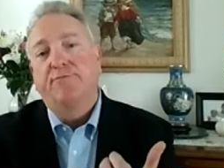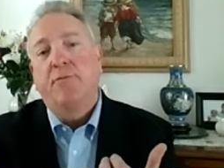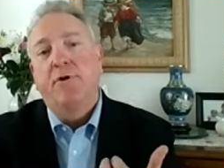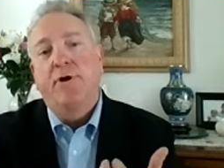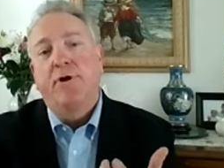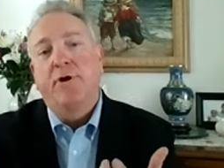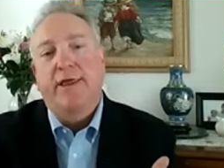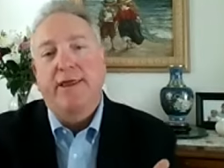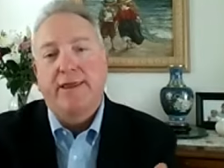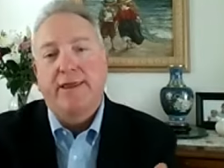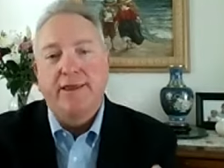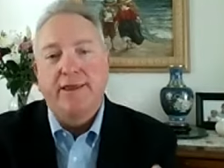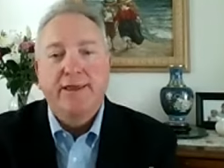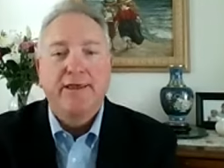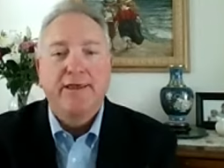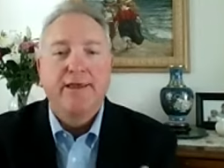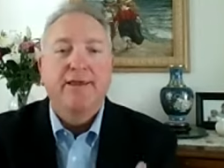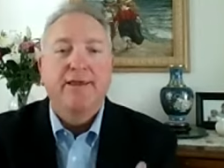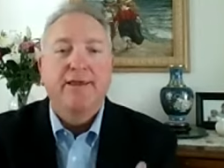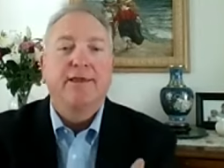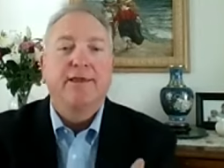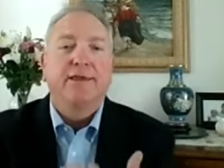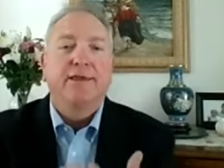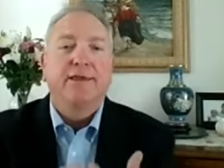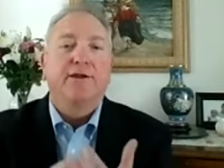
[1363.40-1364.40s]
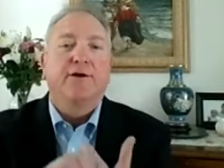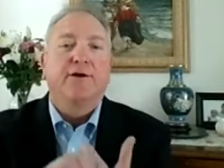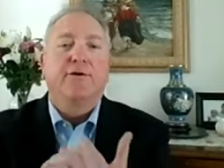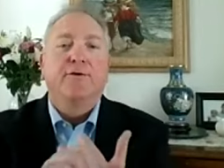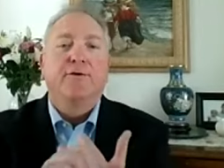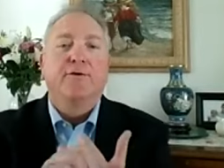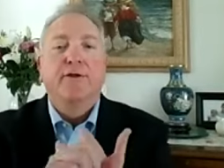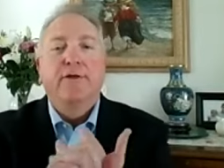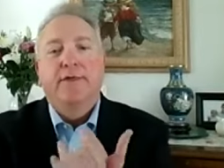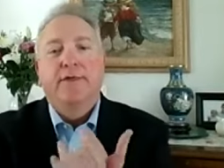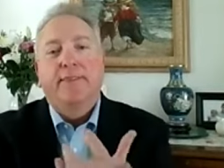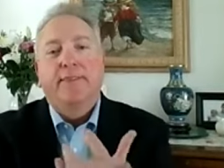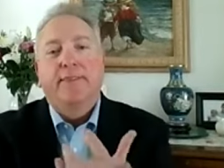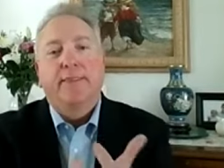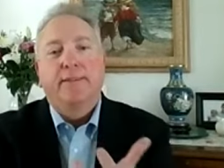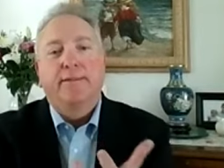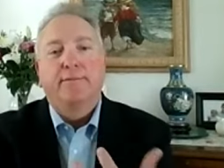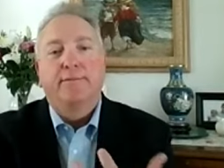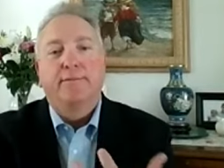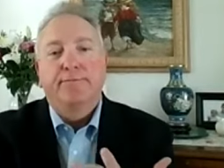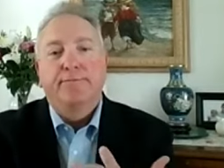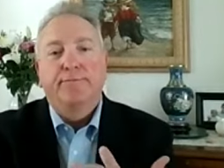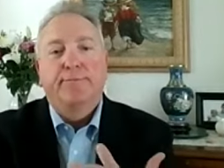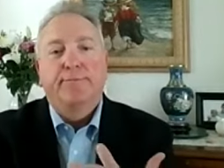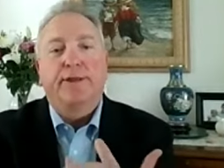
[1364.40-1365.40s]
money you know
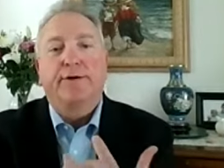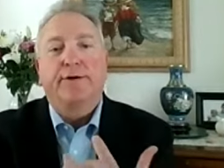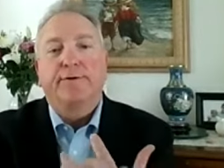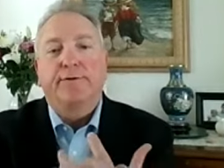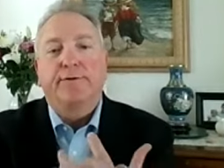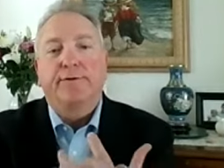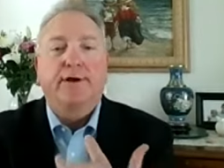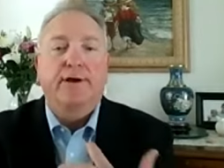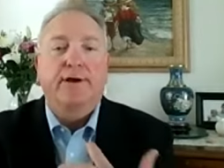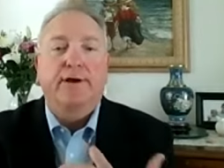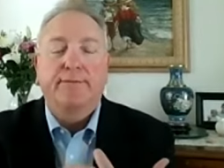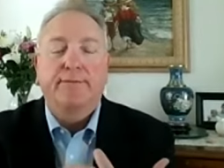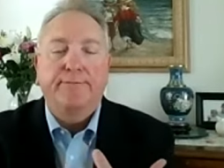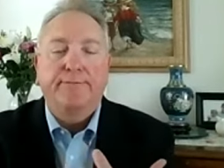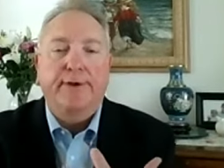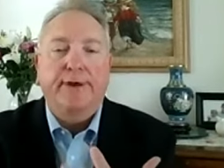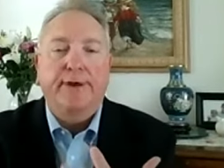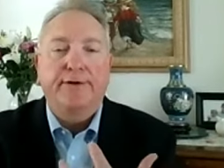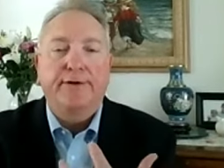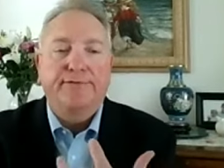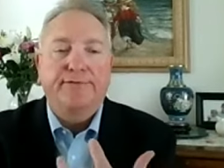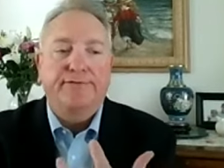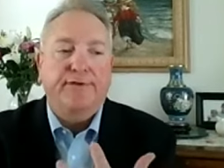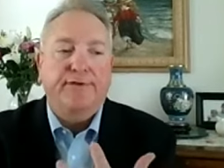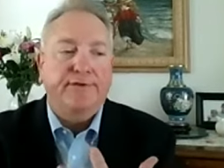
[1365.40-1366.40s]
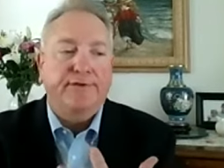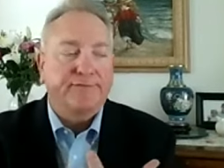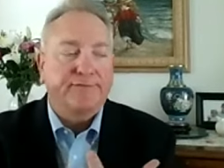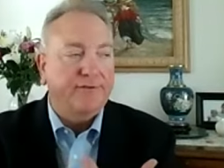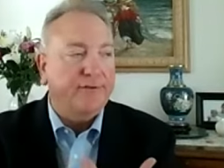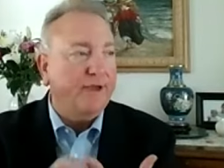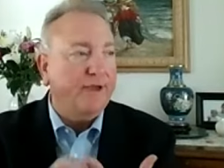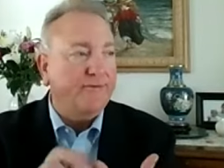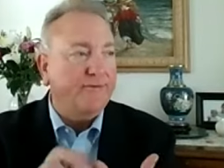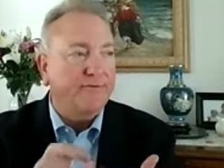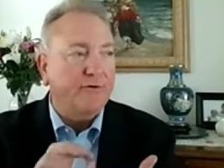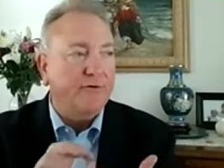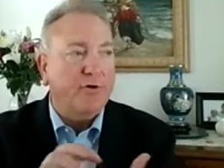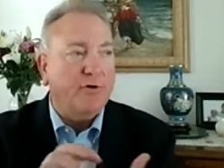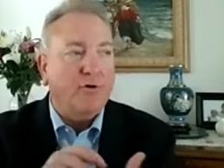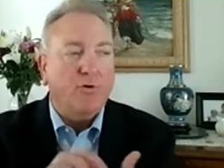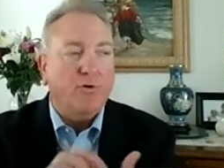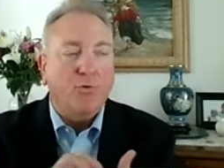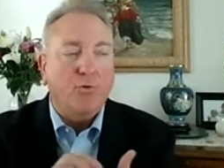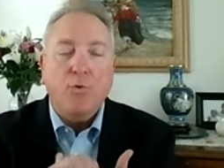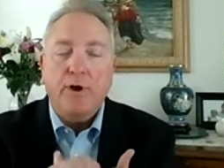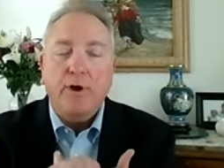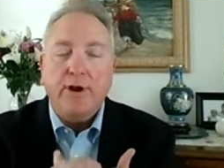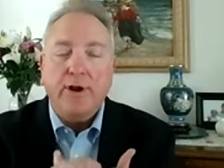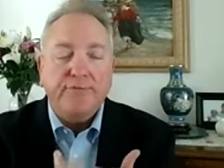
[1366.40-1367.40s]
better uh, better sex life or
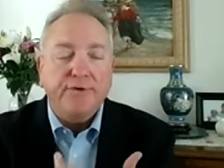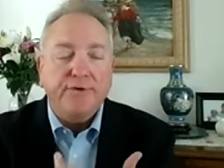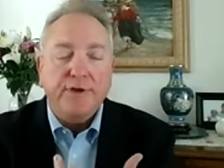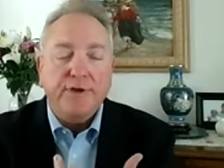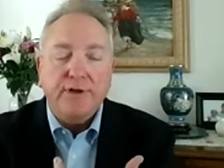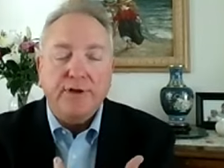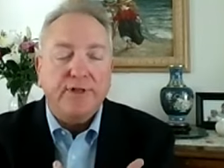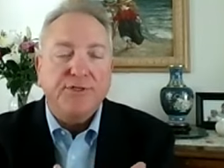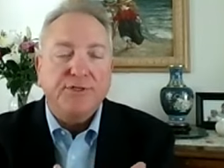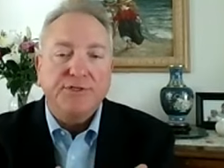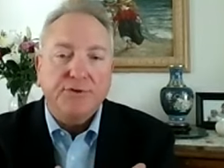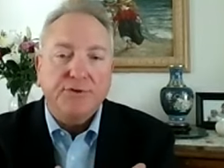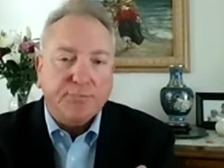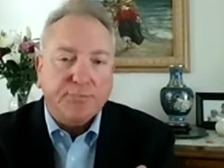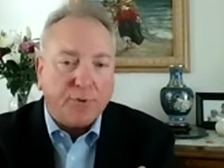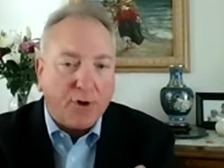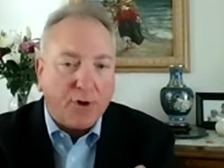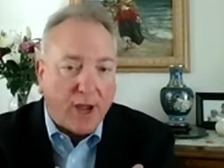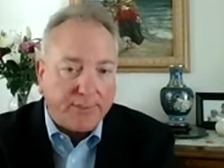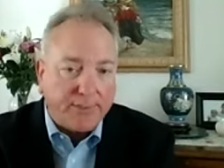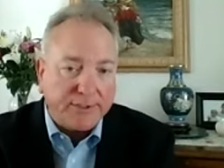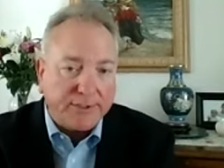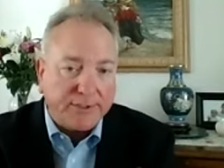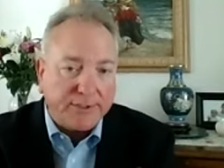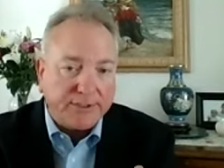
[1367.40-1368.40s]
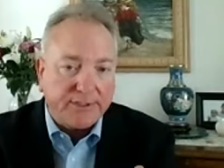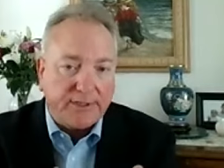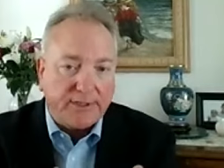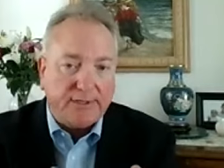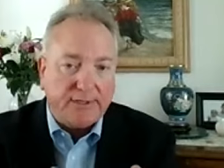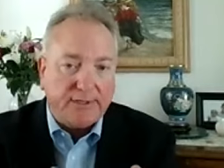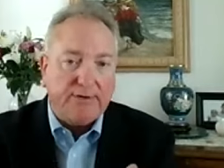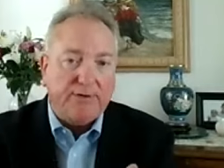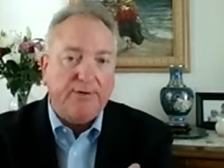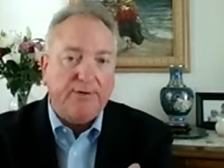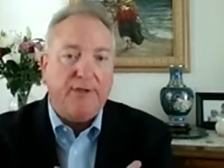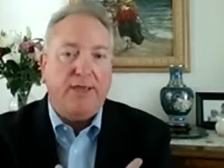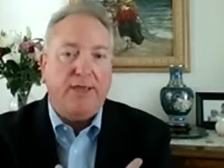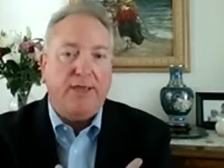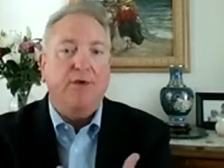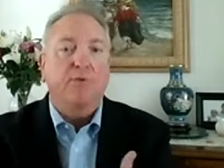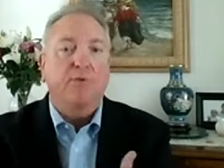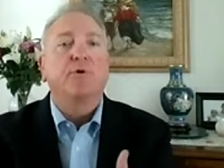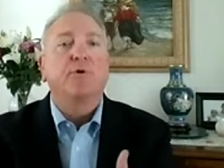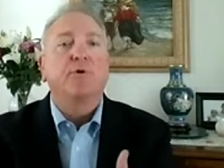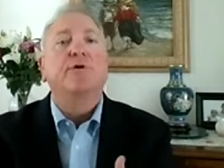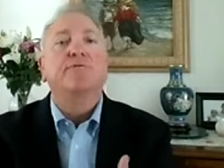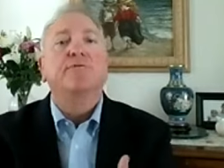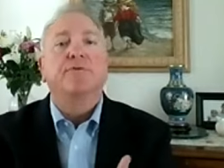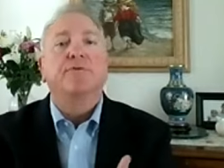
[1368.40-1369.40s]
whatever it is you're promising okay or
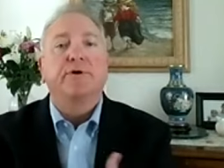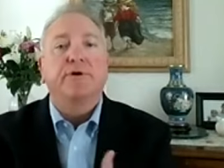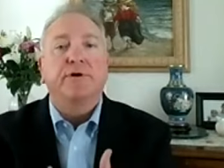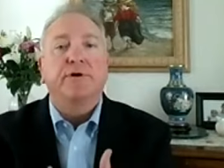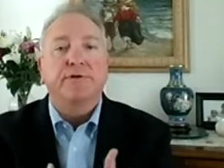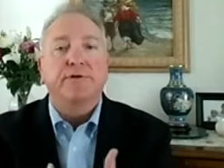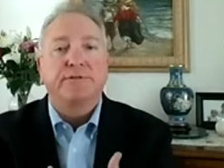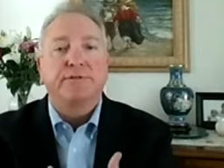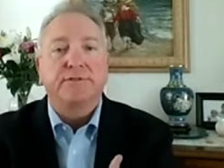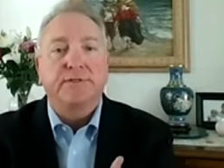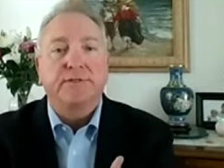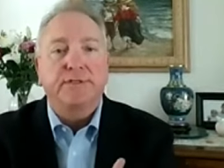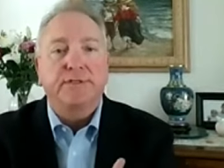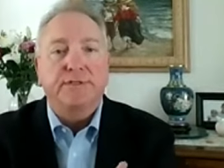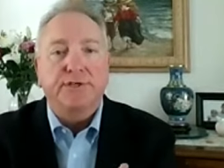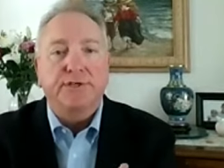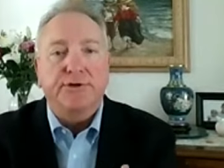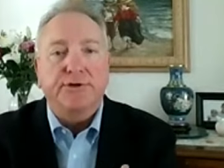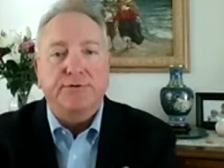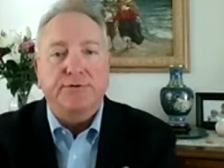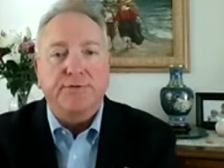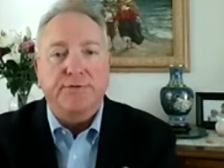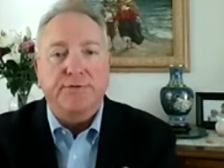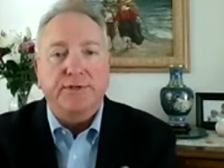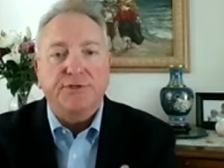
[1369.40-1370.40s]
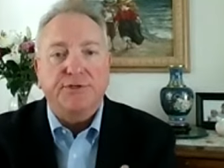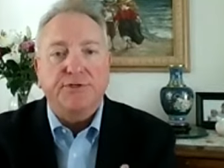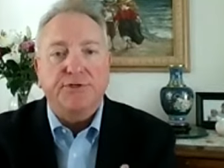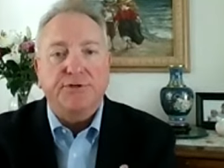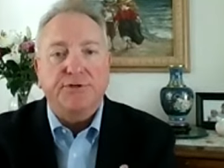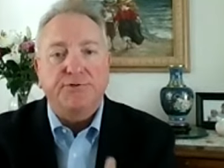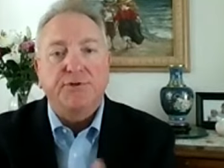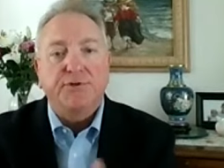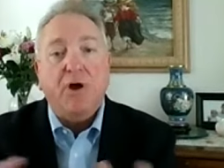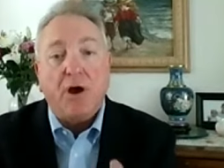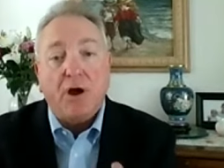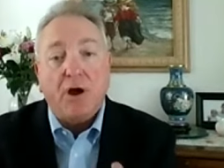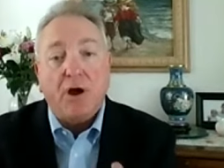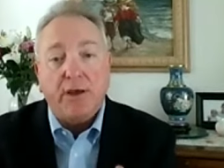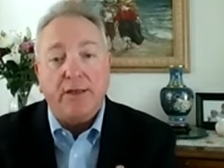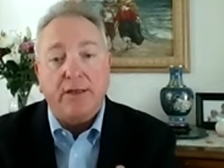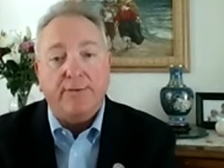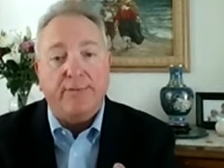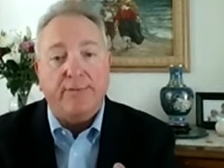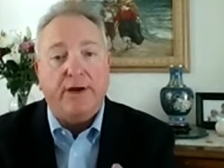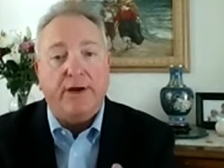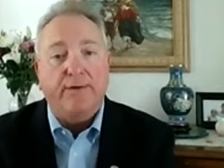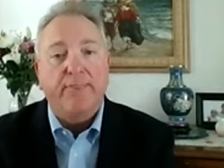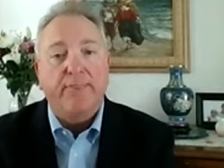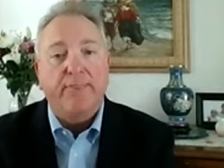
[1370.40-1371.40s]
whatever else that you're that you're talking
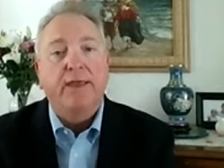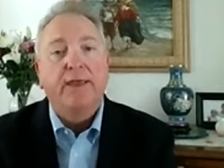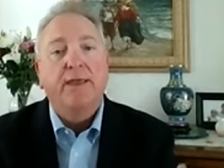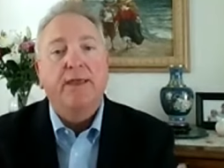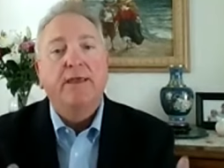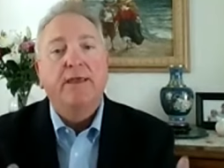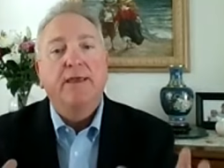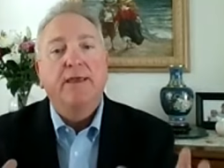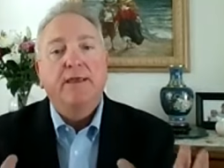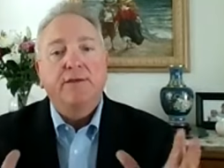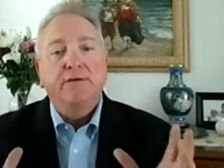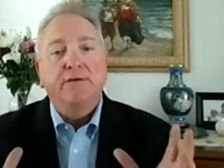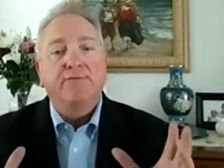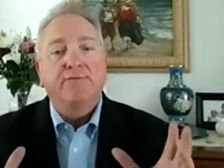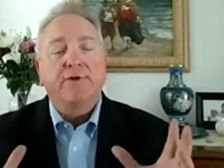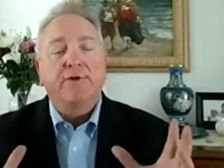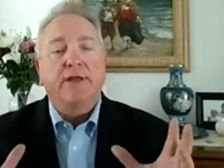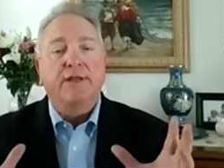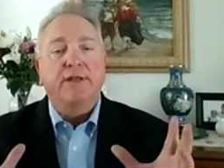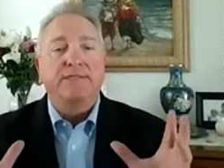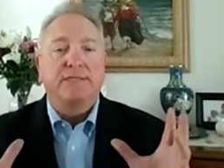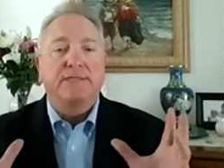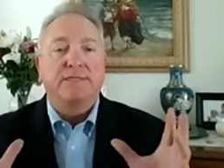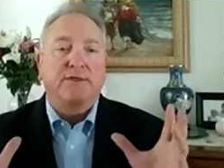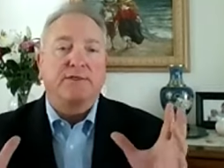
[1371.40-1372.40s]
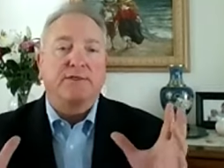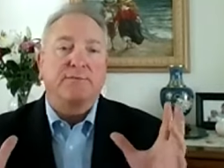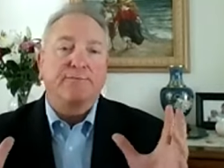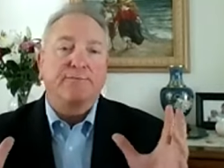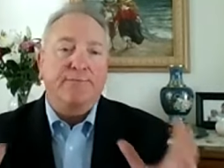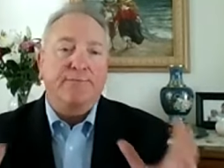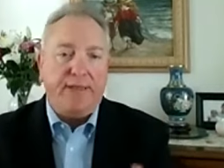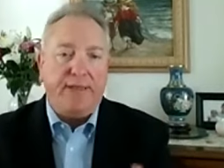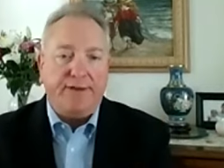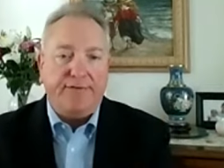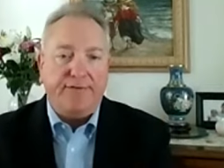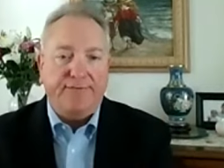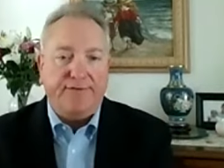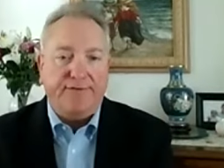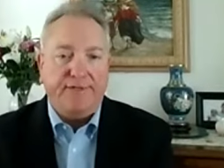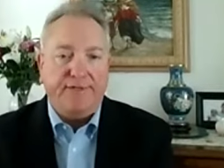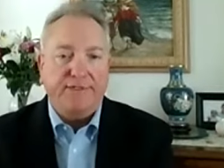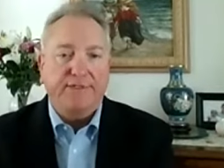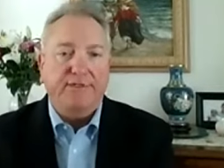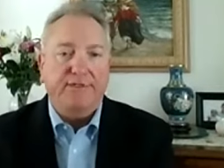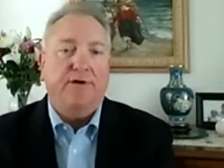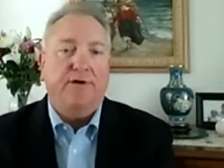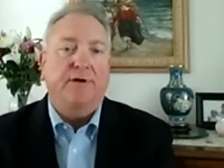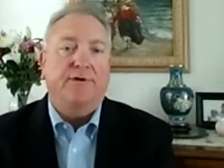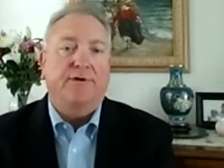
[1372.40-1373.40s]
about you've got to sell the
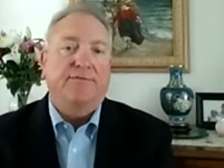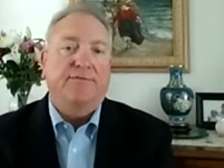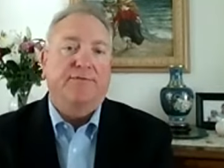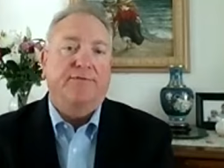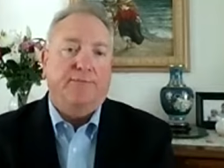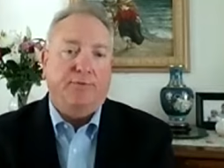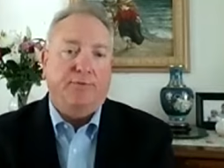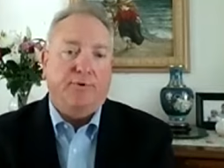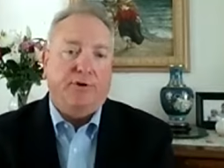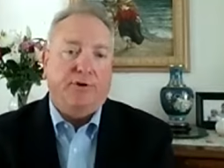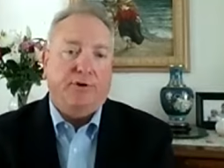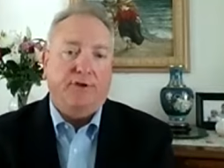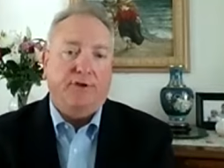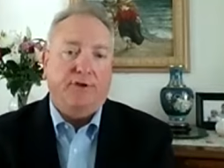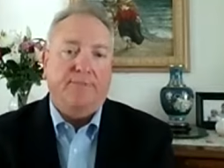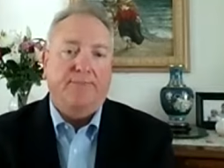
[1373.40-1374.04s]
benefits of the book